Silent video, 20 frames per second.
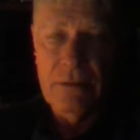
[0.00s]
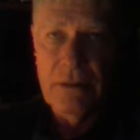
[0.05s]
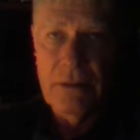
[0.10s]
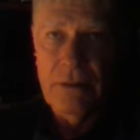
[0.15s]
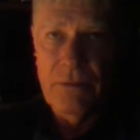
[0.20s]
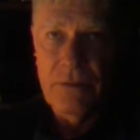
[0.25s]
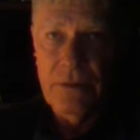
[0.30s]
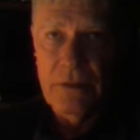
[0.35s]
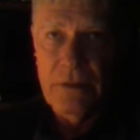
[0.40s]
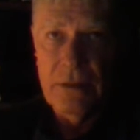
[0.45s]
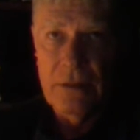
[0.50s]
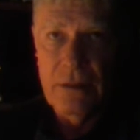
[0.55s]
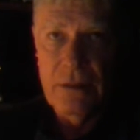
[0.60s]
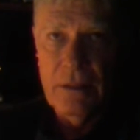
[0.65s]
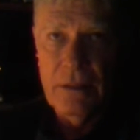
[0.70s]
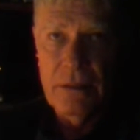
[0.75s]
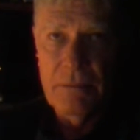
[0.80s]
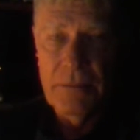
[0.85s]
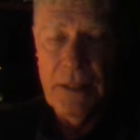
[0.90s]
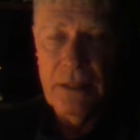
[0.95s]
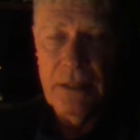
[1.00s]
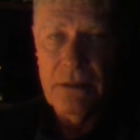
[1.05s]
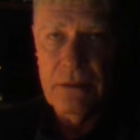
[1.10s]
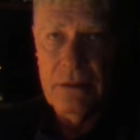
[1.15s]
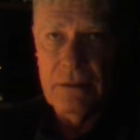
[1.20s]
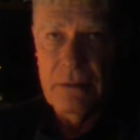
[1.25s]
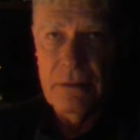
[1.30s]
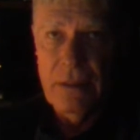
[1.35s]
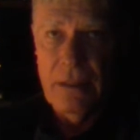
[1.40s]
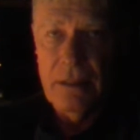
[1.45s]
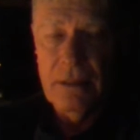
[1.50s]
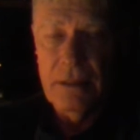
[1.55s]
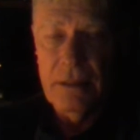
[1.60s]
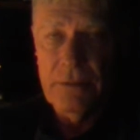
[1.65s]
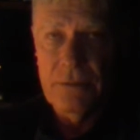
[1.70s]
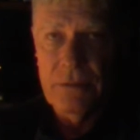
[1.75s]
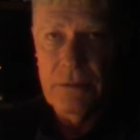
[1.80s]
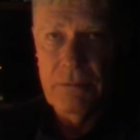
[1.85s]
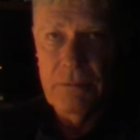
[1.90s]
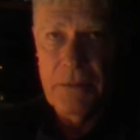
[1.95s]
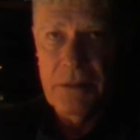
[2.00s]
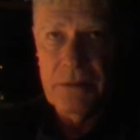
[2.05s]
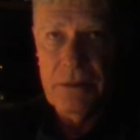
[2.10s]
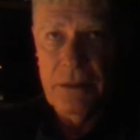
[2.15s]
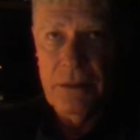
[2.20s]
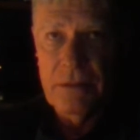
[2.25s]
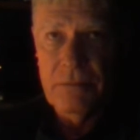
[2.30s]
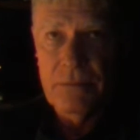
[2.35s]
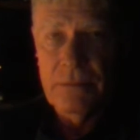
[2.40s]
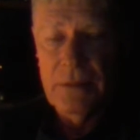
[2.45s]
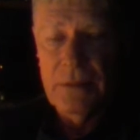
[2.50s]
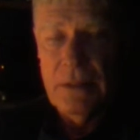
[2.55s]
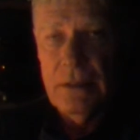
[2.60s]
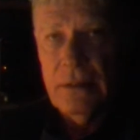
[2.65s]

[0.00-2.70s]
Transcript: and I've written a lot about high level MSM,